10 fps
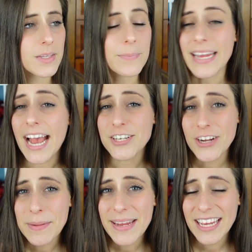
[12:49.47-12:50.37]
but yeah, I
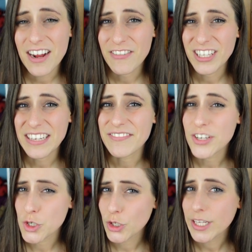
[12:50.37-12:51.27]
try to make it a really
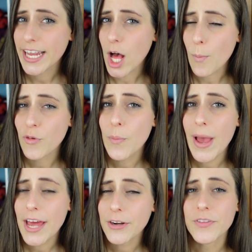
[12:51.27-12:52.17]
visually helpful
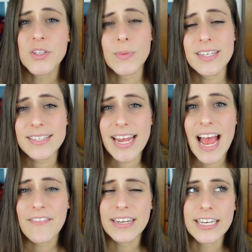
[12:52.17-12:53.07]
pattern. This one doesn't
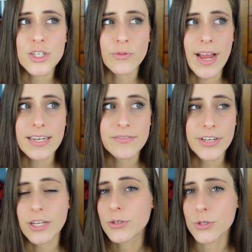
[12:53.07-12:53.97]
have any direct
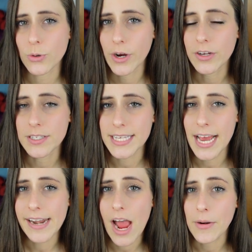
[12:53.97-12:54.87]
video tutorials
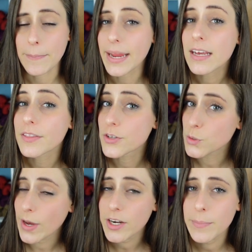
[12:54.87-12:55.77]
on how to make the
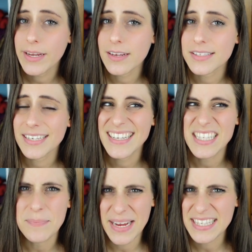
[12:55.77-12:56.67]
sweater because it is
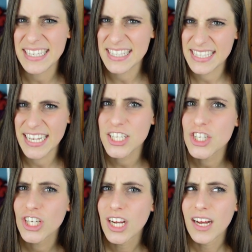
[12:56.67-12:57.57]
a basic
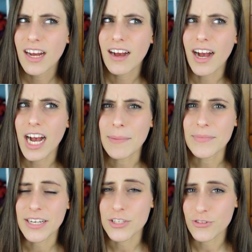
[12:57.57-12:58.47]
stitch. Um,
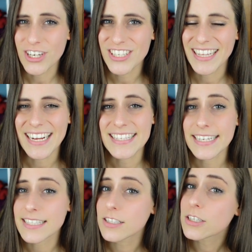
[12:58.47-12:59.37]
the construction, like I
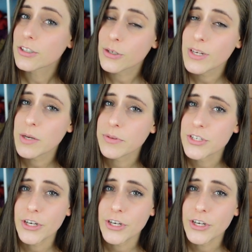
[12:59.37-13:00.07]
said, is a little unique with the